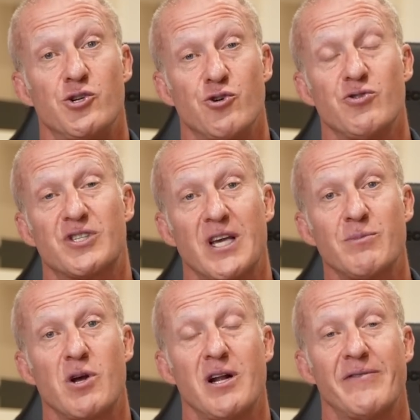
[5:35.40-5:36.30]
do
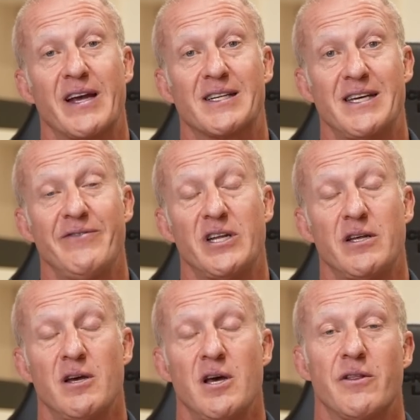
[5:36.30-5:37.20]
some kind of
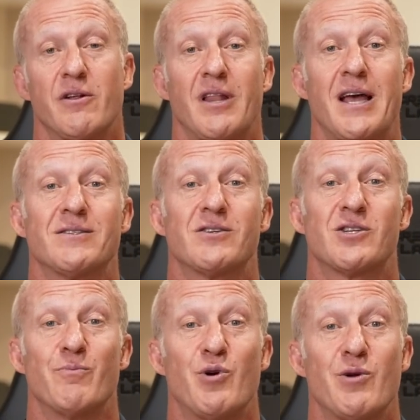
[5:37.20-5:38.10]
activity that allows us
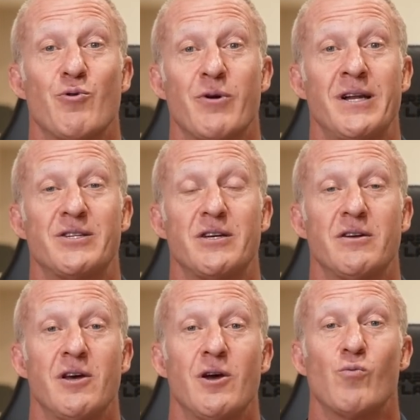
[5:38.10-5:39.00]
to burn more
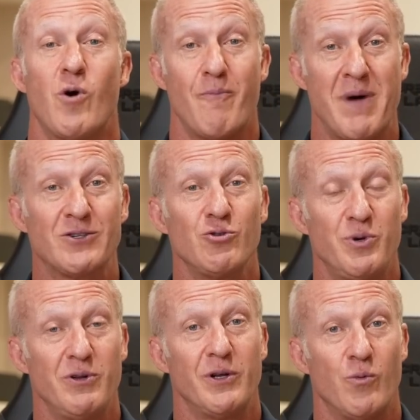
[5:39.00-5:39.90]
energy, while muscle
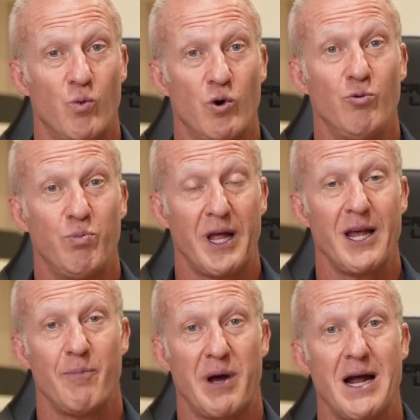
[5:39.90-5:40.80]
building will
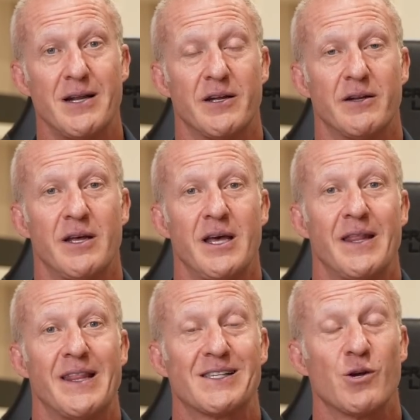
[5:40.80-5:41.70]
play a part in it,
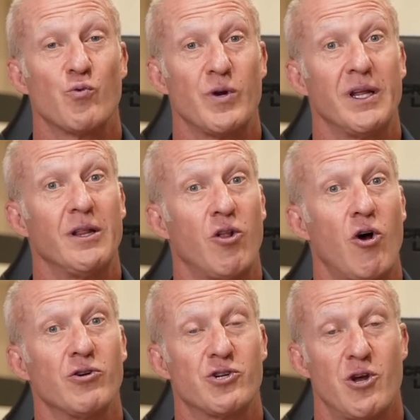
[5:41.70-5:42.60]
that's a really
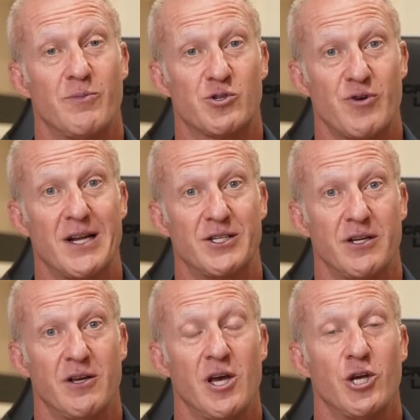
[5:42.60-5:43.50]
long-term
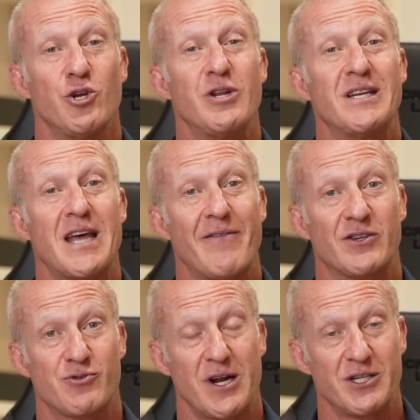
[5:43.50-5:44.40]
strategy. You need to have a
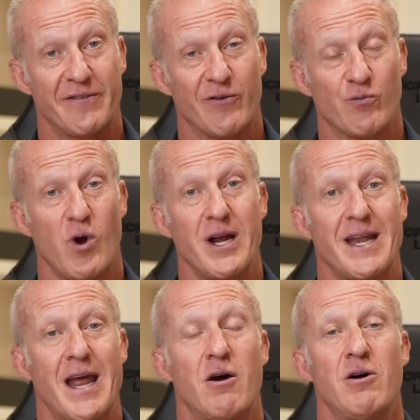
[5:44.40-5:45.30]
strategy for right
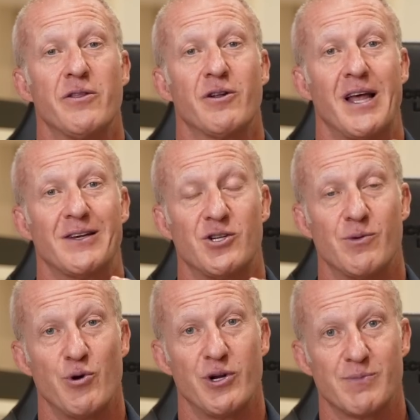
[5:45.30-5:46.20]
now that allows you
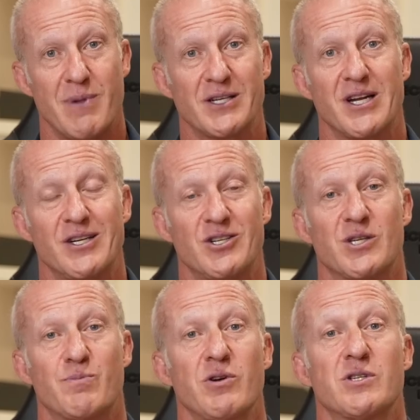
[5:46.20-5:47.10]
to burn as much energy
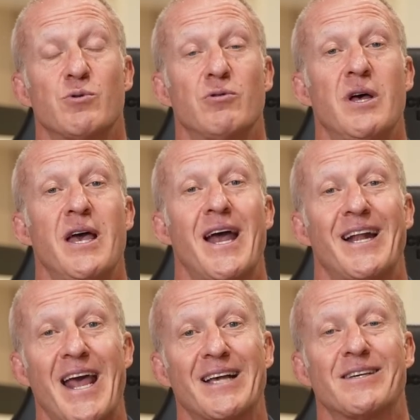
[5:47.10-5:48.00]
as possible
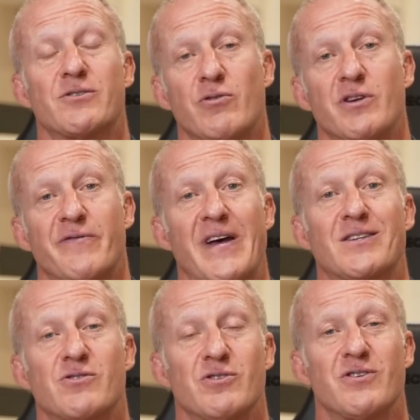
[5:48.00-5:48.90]
and access all those
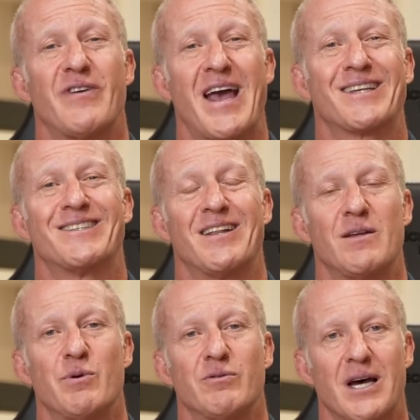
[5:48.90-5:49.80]
fat stores you've
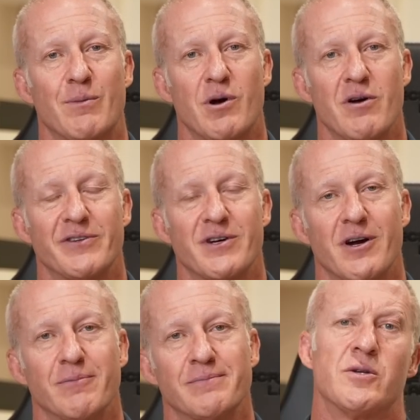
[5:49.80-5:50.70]
accidentally built up over
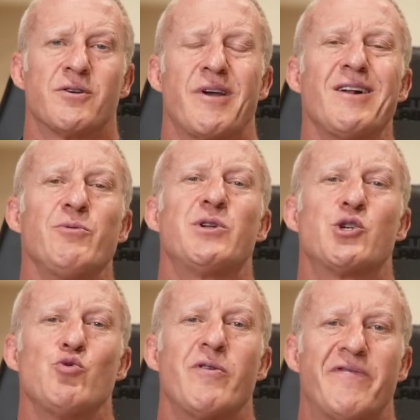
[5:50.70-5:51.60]
time. So how do we
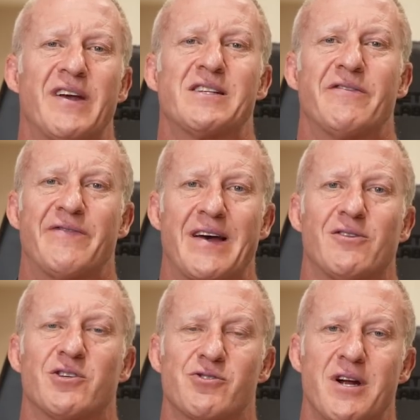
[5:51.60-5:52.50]
do effective fat
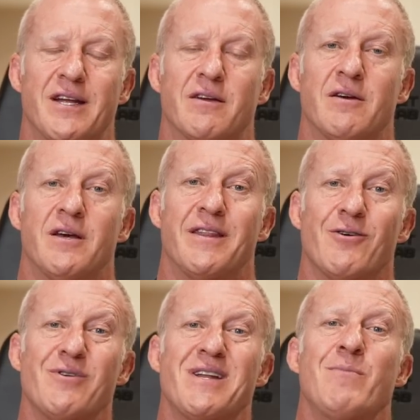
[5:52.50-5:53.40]
loss training?
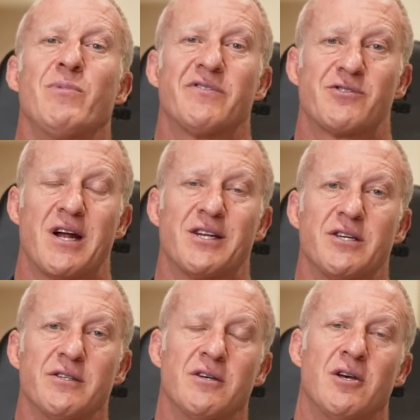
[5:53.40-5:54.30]
There are a number of
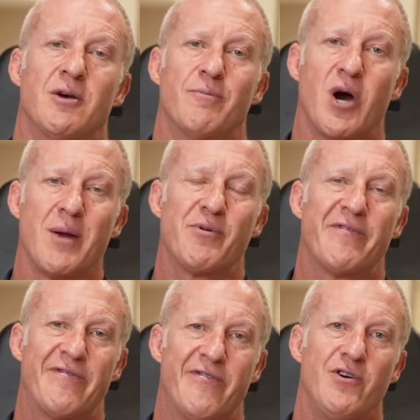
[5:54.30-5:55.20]
strategies. My
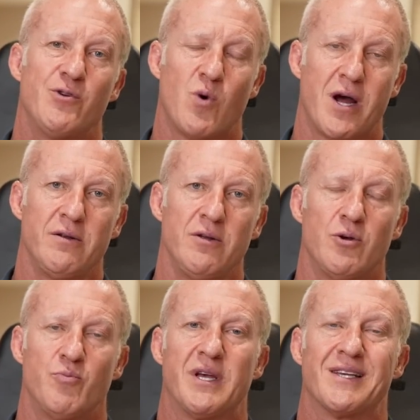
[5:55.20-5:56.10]
preferred one,
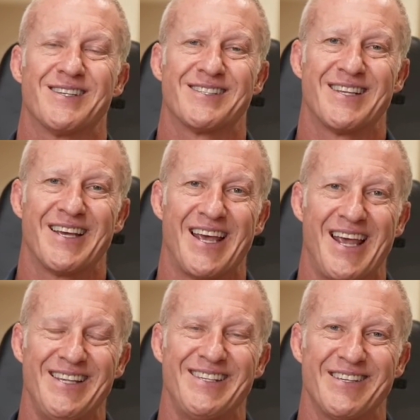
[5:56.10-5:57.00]
because it's the
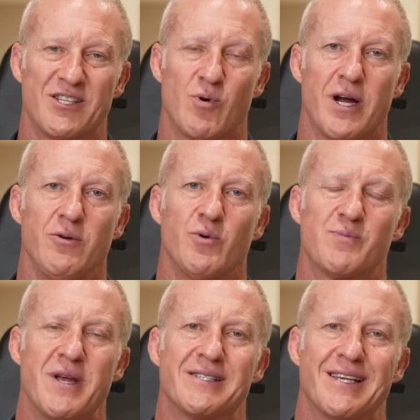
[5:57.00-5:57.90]
easiest one,
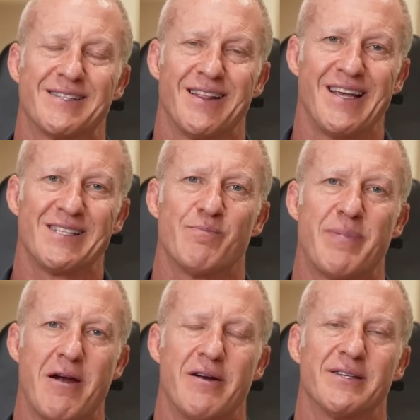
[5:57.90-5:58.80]
which means there's less
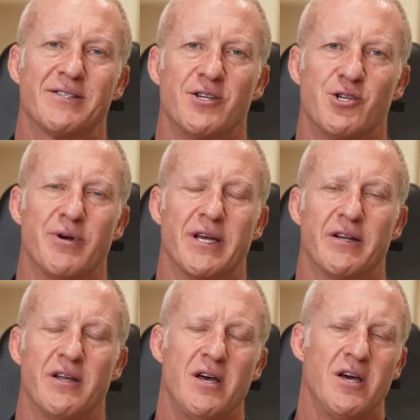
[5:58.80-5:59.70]
barriers to doing
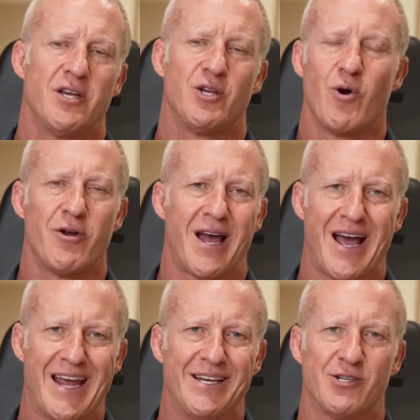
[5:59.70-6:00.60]
it, you won't
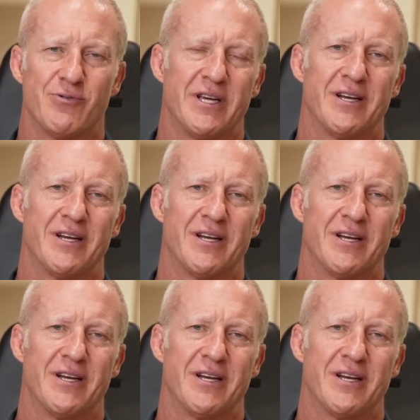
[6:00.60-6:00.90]
hate doing